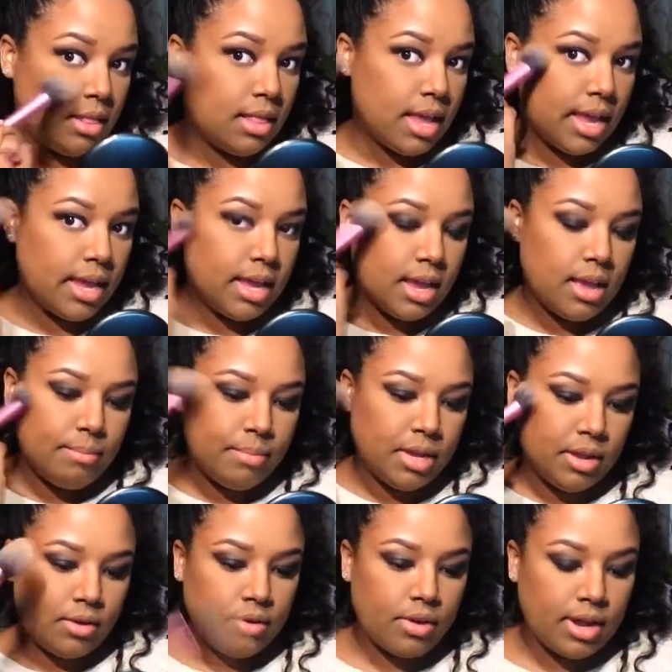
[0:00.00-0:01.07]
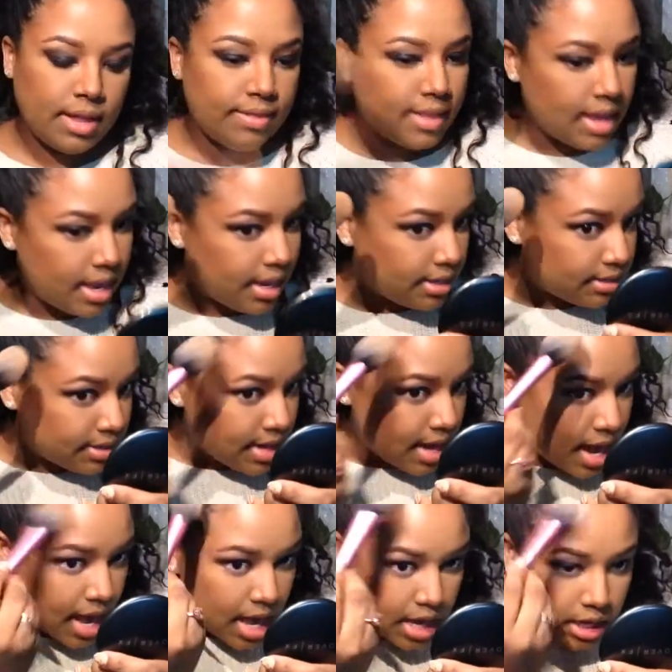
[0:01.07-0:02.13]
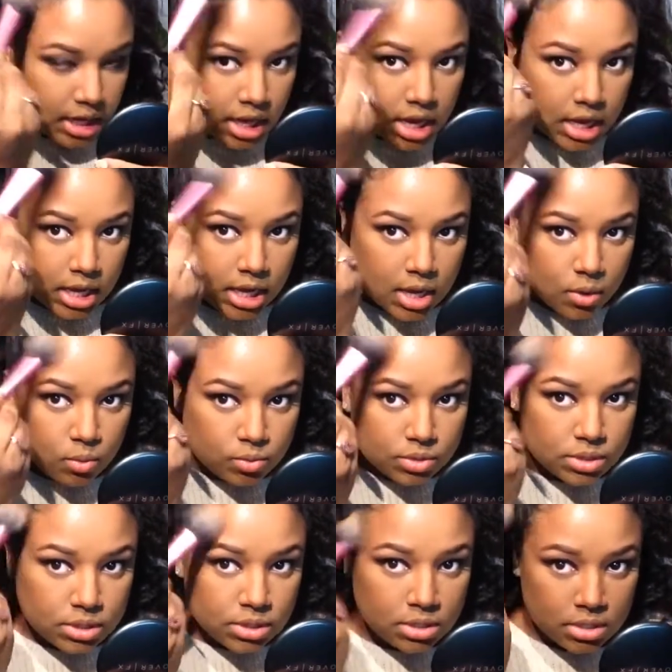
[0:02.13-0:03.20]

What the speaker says: like a beard, and that is not cute.